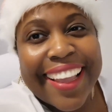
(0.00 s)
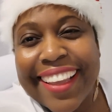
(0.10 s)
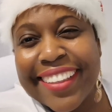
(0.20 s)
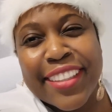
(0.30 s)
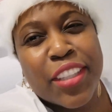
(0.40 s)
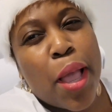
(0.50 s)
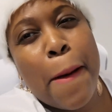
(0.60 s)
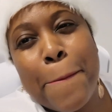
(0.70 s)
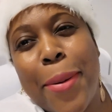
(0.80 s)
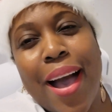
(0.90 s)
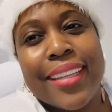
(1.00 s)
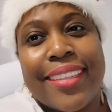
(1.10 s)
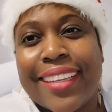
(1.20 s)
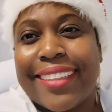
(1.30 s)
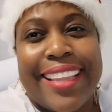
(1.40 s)
Is
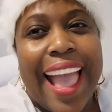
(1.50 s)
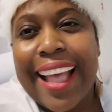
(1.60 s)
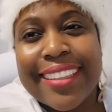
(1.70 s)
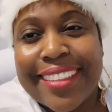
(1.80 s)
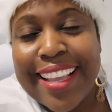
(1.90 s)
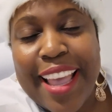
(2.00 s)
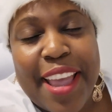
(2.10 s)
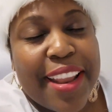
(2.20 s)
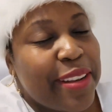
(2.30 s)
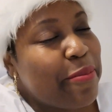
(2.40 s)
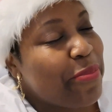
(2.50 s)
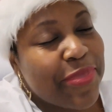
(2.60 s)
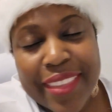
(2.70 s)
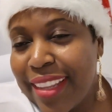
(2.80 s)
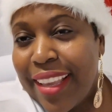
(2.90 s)
somebody dancing?
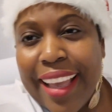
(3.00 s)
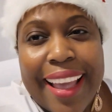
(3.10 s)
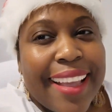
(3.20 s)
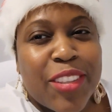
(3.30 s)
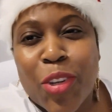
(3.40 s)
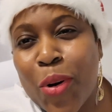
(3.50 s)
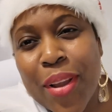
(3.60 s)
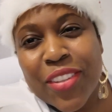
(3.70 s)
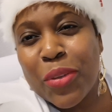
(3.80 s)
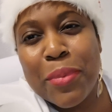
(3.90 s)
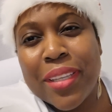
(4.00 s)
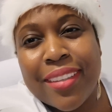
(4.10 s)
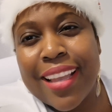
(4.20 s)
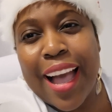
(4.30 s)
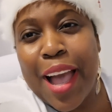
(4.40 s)
It's
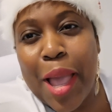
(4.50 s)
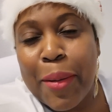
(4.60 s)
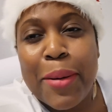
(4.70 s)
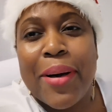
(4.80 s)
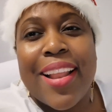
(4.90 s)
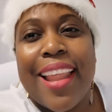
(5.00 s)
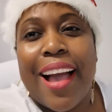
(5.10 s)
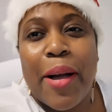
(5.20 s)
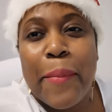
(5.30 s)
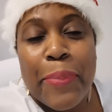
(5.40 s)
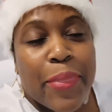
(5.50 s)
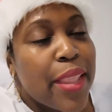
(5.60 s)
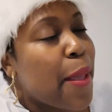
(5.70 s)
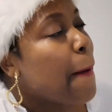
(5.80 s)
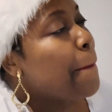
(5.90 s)
Christmas time. Come on now.
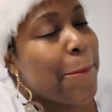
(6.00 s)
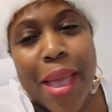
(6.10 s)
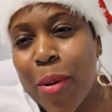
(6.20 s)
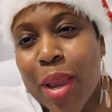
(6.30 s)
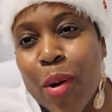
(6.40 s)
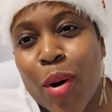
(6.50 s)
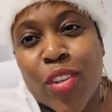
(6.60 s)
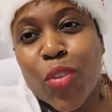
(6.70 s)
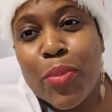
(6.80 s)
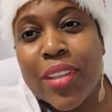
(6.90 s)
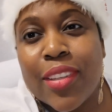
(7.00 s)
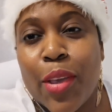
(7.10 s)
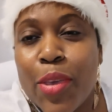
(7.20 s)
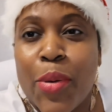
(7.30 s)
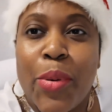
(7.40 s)
Merry Christmas to
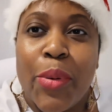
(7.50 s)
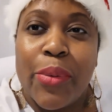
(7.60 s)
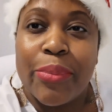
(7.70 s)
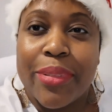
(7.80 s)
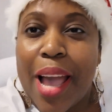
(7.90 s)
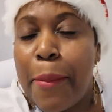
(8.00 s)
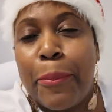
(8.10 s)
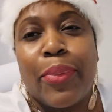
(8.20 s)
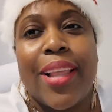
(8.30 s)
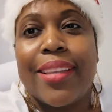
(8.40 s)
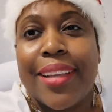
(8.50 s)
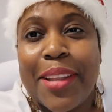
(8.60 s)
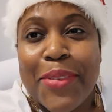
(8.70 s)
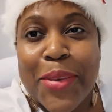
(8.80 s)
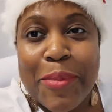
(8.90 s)
you. God bless all
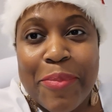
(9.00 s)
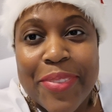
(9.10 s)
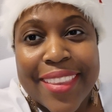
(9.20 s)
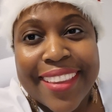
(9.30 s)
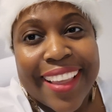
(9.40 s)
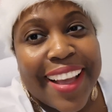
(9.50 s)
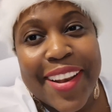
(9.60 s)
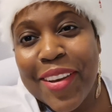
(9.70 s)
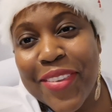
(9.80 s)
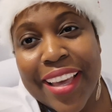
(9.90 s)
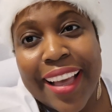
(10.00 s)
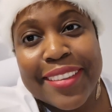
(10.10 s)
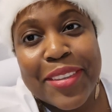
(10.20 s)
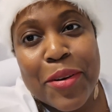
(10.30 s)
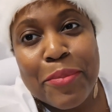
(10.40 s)
of you. I love you
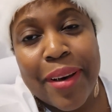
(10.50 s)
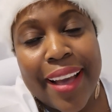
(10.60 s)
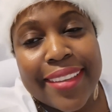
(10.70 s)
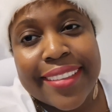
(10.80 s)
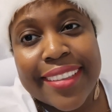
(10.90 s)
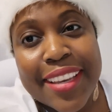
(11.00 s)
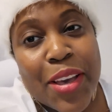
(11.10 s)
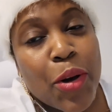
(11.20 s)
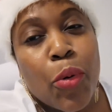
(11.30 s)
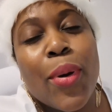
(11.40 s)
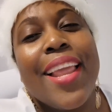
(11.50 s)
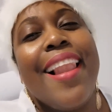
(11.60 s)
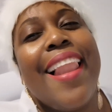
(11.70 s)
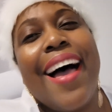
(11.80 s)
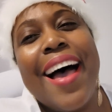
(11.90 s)
guys so much. We
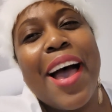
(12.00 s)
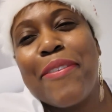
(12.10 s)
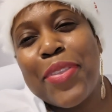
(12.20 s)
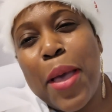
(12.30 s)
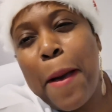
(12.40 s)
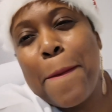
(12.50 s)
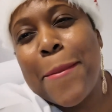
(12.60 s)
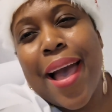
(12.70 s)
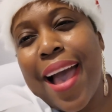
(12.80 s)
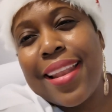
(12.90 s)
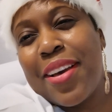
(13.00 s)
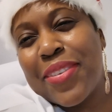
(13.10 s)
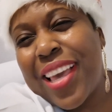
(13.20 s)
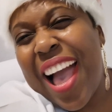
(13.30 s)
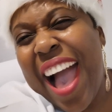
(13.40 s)
love the man of
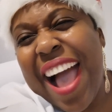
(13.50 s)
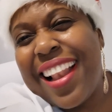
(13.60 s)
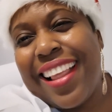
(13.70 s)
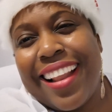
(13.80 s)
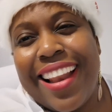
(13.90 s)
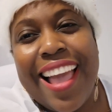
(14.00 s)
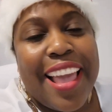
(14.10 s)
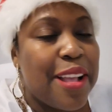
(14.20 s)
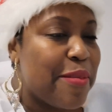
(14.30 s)
Galilee.